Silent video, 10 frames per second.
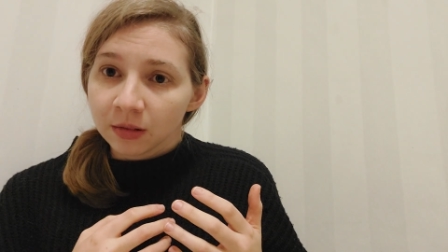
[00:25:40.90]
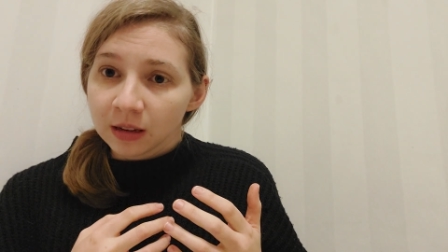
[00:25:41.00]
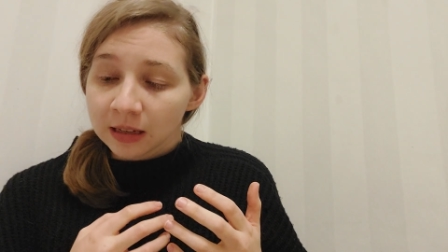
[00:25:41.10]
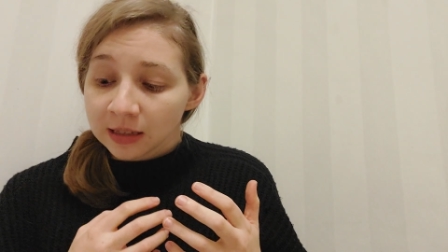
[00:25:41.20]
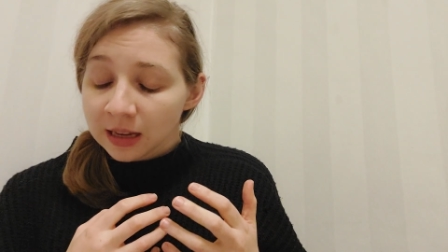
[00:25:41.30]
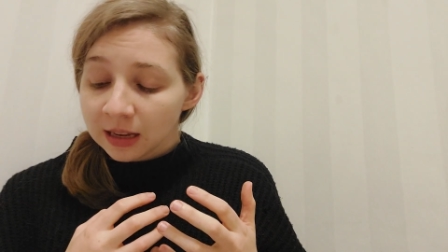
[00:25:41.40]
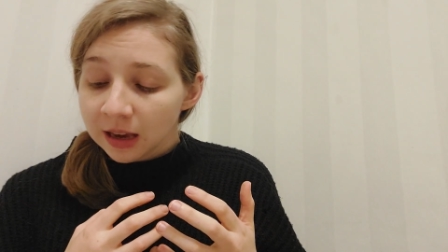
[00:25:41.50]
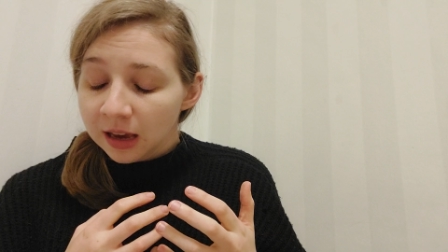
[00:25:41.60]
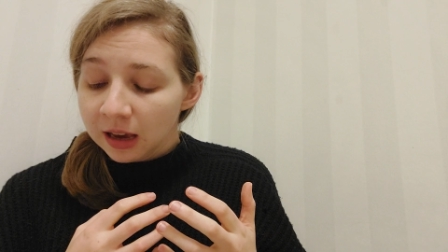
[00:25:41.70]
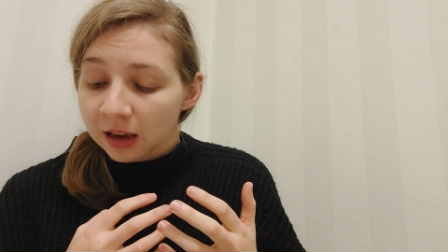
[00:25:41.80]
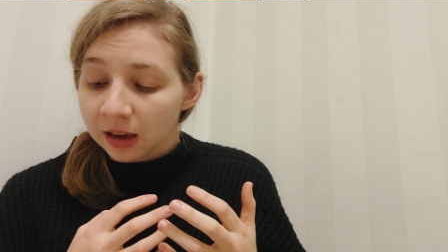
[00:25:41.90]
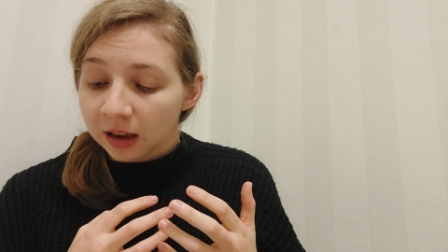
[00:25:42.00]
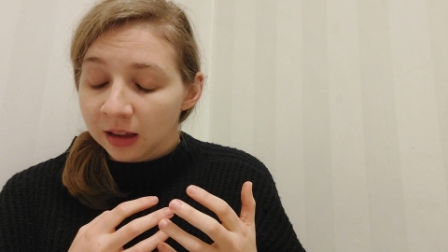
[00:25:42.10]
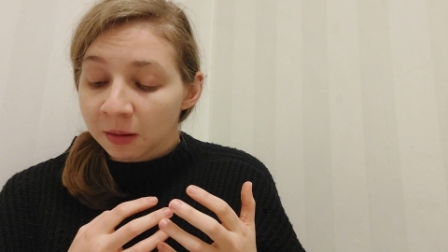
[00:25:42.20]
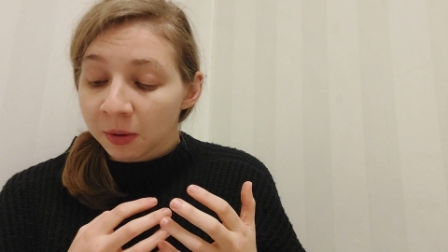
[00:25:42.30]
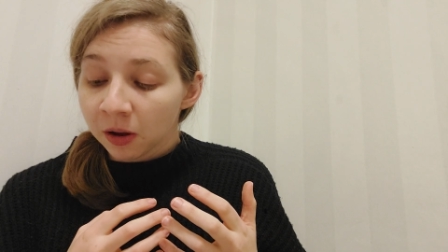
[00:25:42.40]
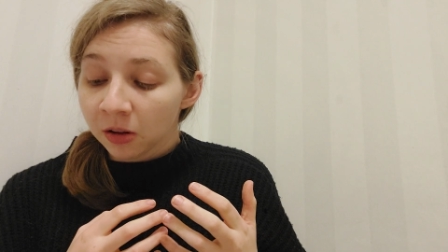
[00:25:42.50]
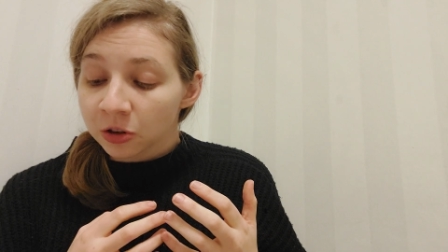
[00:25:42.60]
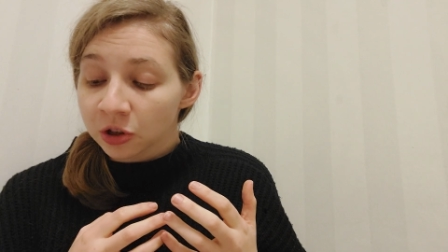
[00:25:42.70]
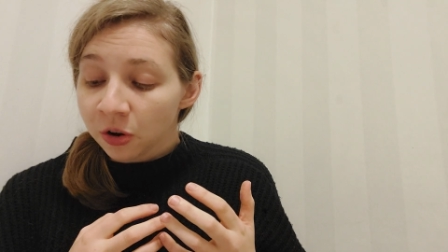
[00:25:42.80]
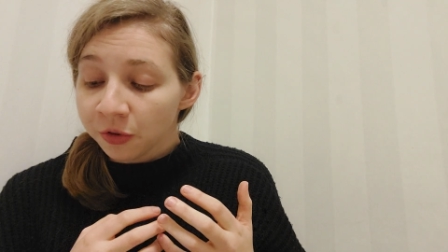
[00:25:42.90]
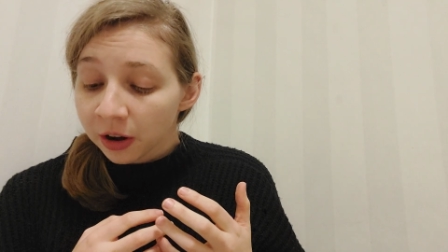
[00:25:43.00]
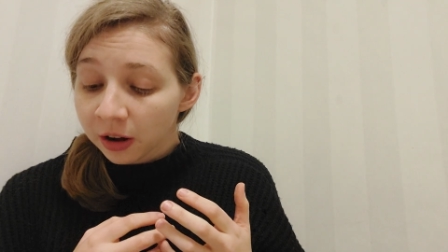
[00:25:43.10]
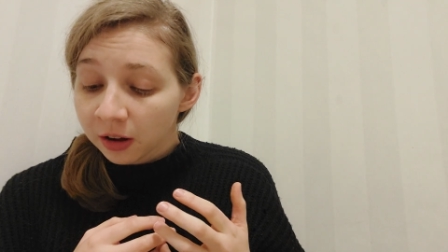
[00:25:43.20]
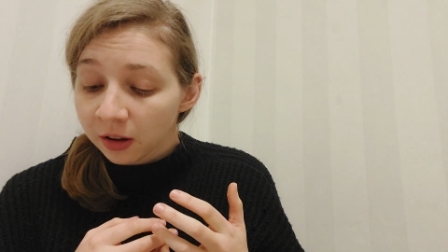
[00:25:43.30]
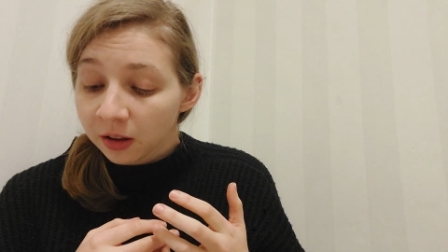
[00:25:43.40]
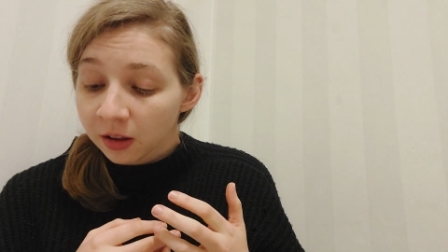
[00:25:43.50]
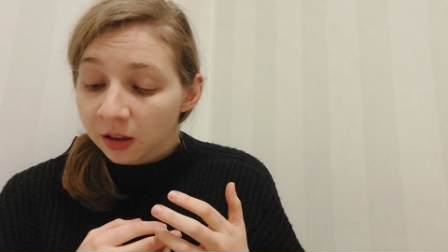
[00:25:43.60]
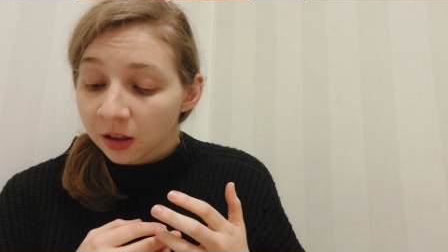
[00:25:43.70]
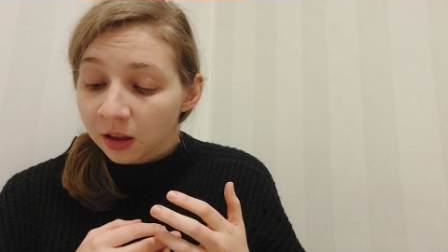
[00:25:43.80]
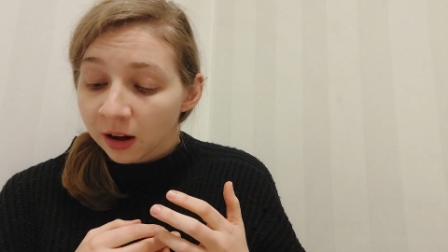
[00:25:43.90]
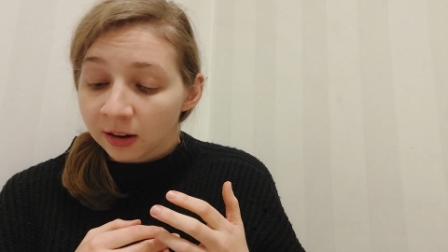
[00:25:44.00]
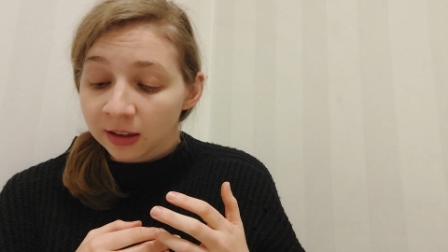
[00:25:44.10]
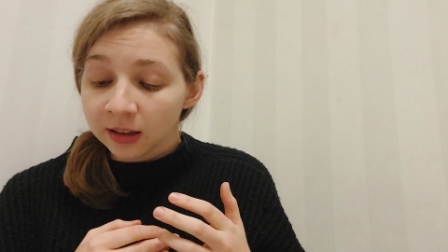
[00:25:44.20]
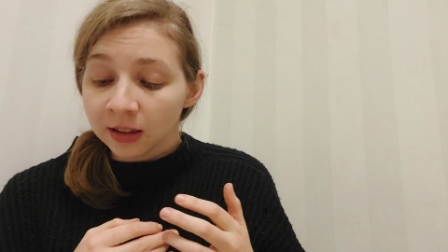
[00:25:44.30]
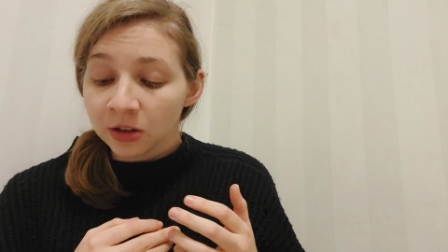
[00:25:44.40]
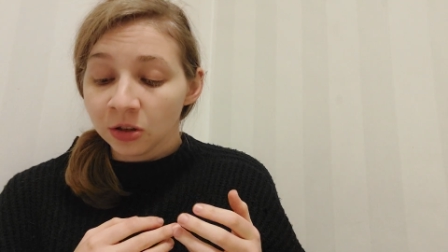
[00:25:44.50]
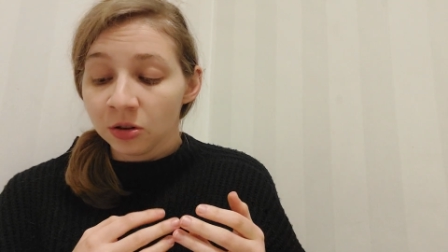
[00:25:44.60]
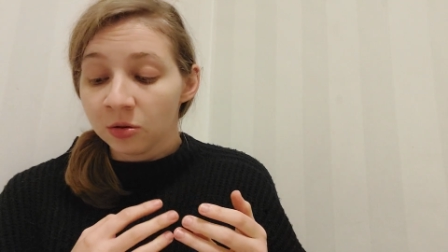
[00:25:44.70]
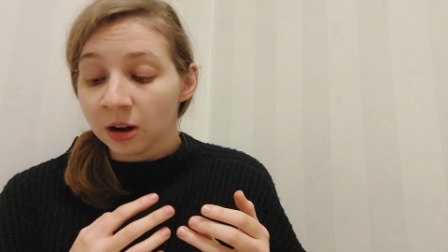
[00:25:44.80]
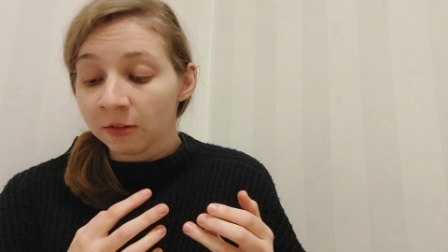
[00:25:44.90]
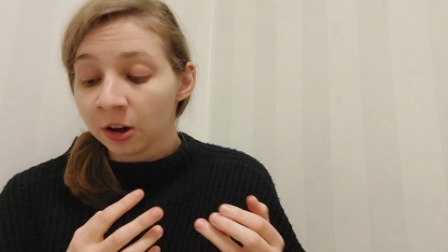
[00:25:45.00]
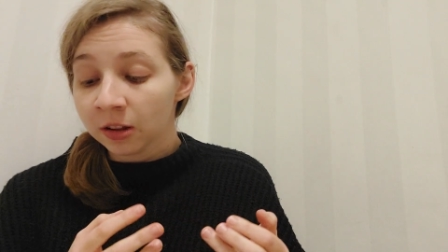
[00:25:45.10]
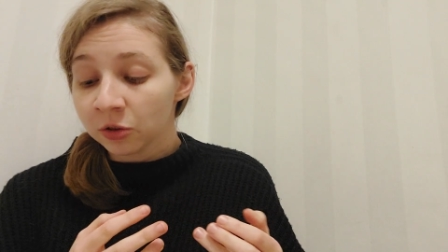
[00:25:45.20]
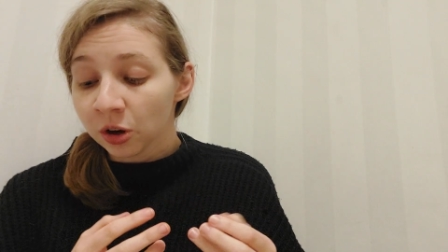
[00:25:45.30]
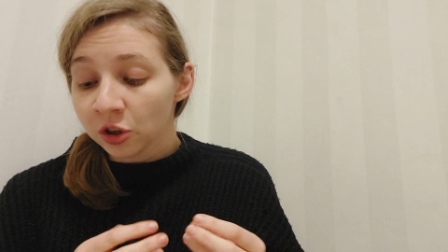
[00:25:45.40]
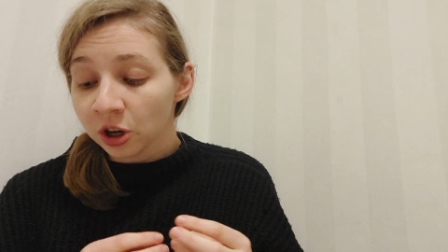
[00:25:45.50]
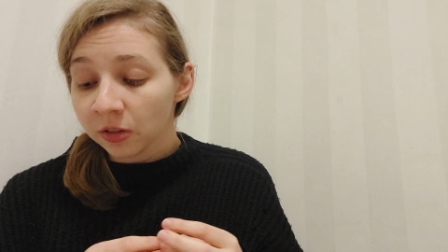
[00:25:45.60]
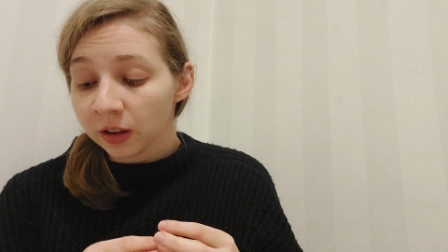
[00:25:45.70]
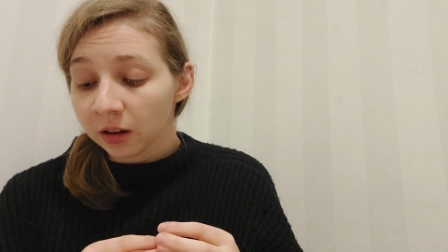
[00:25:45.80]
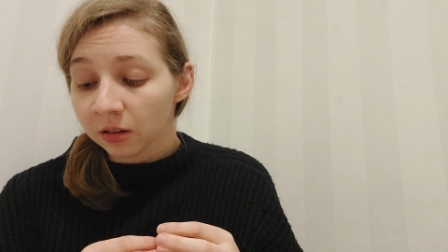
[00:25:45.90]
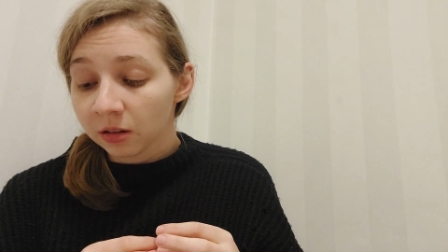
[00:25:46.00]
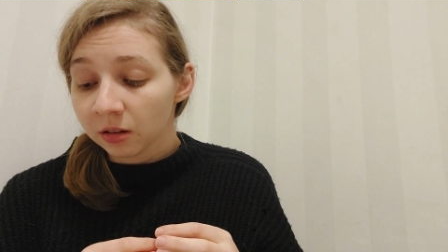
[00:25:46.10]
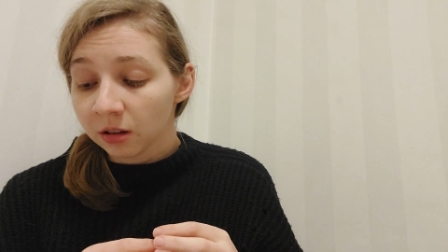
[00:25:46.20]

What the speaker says: sitting in a ball on the sofa. I think that you have gone into a shutdown.